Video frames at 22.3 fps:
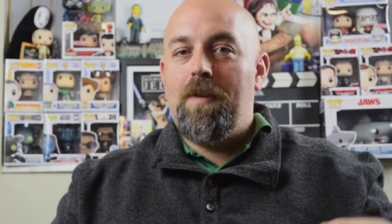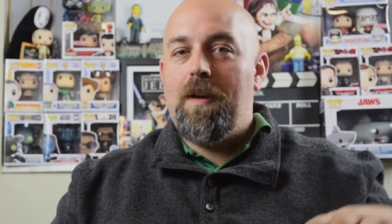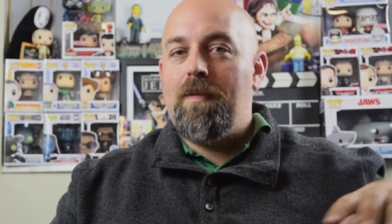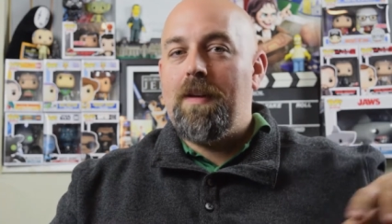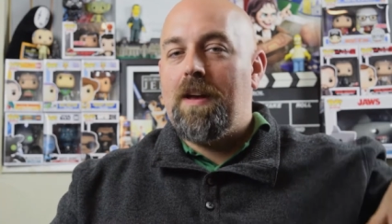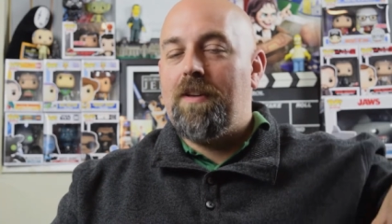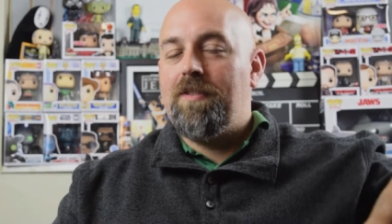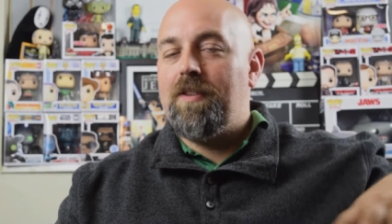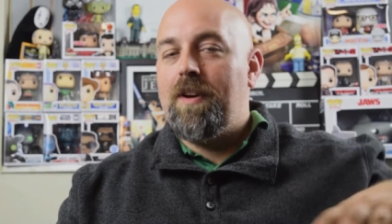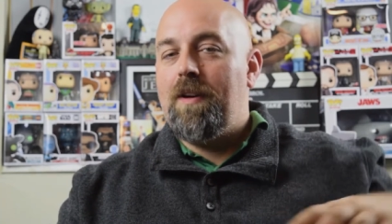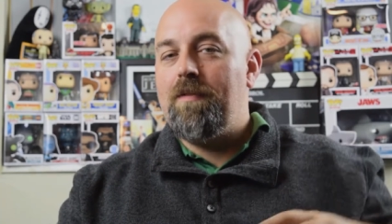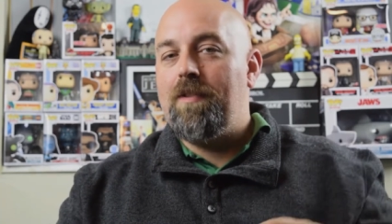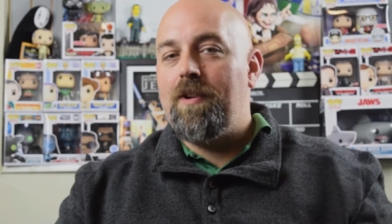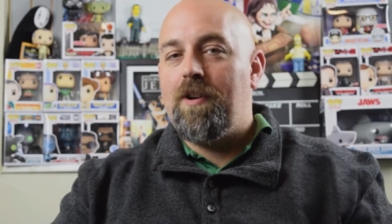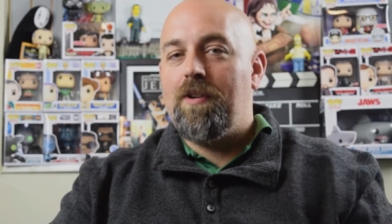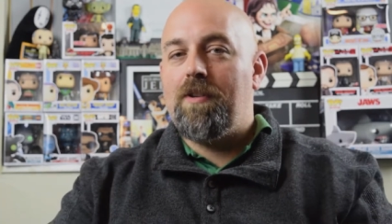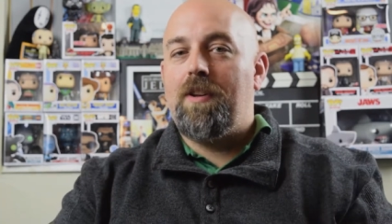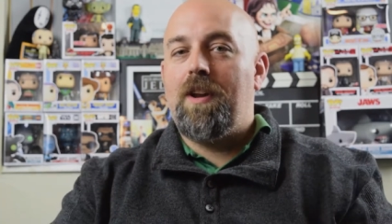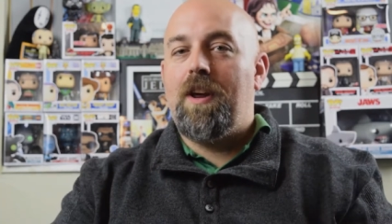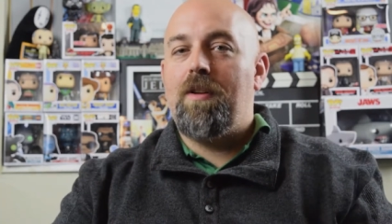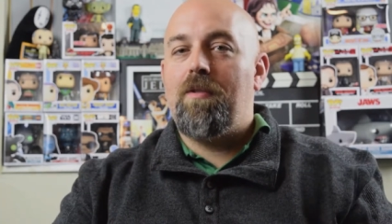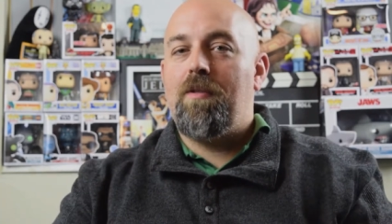Maybe outside of
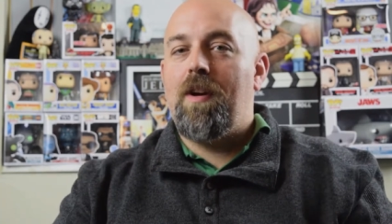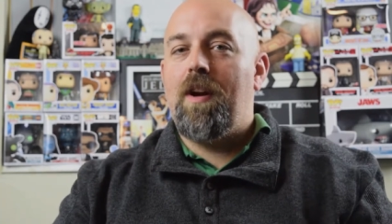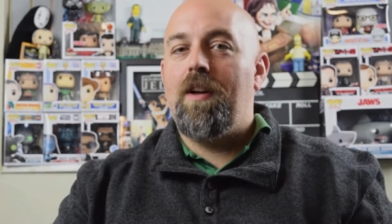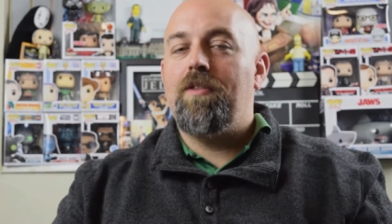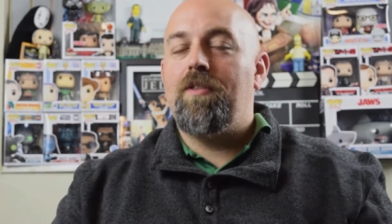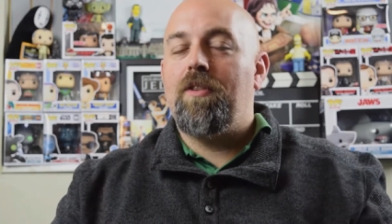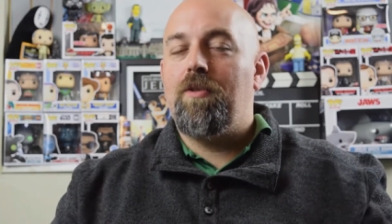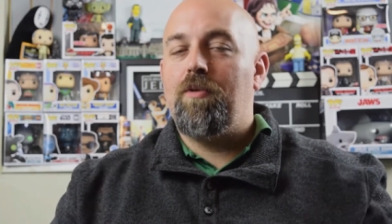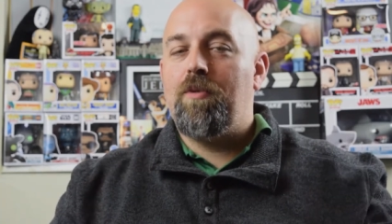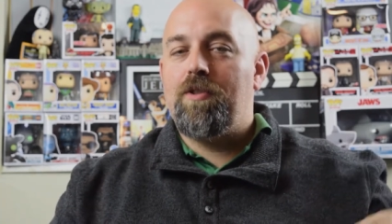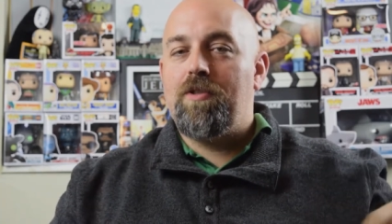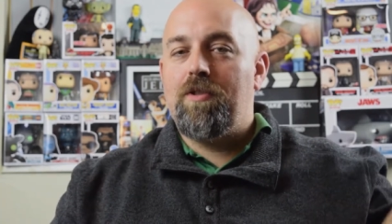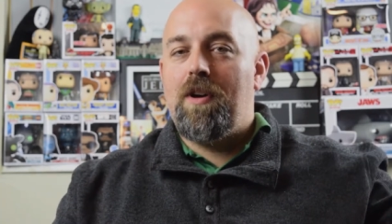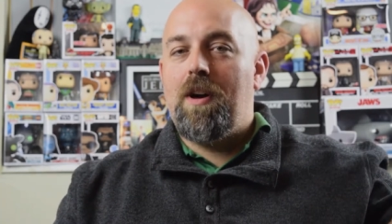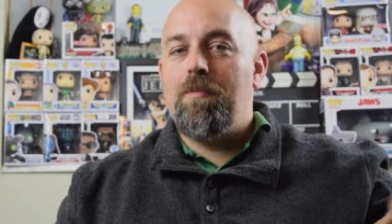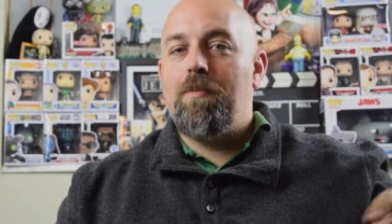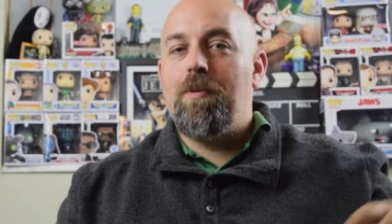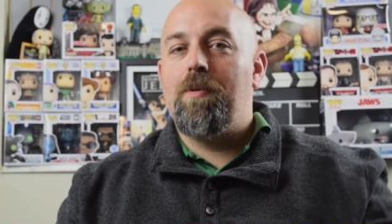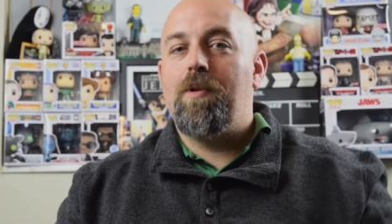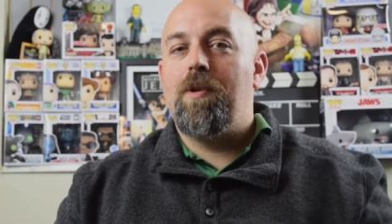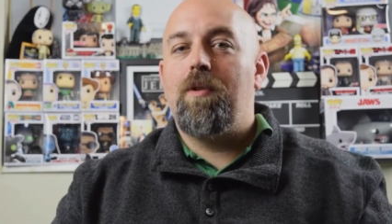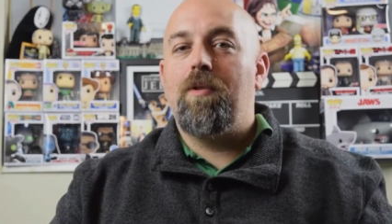Dark Knight Rises, which a lot
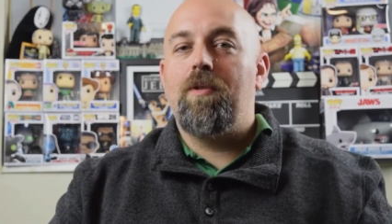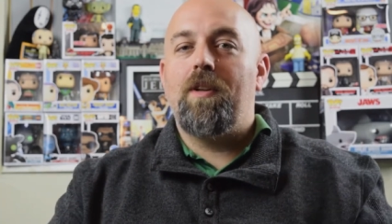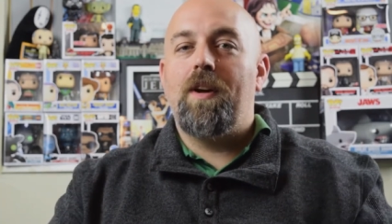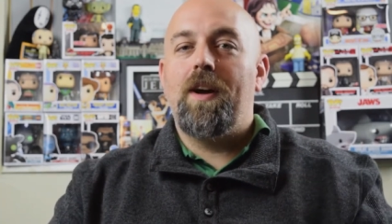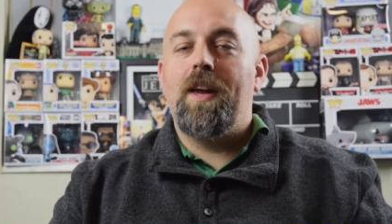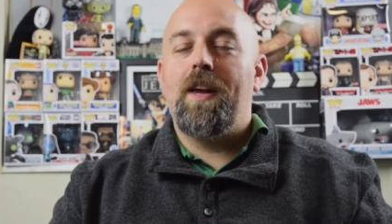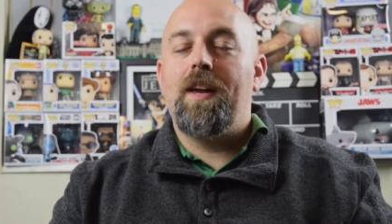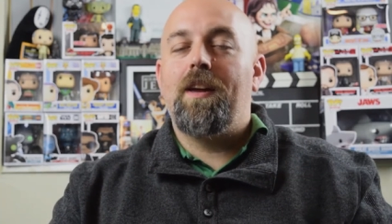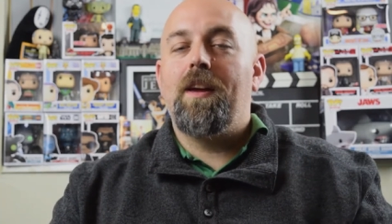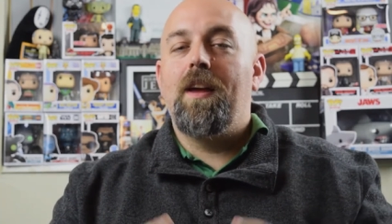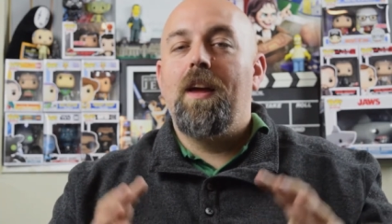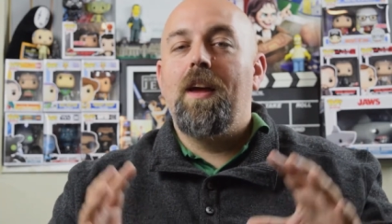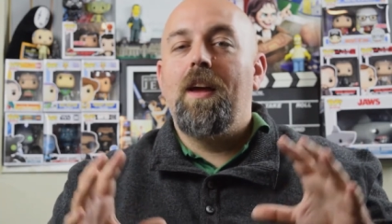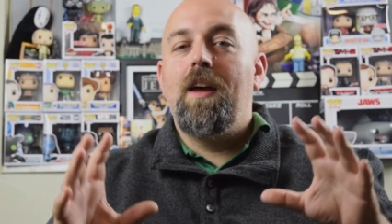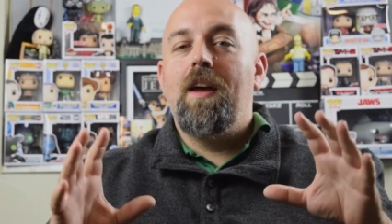of people don't like.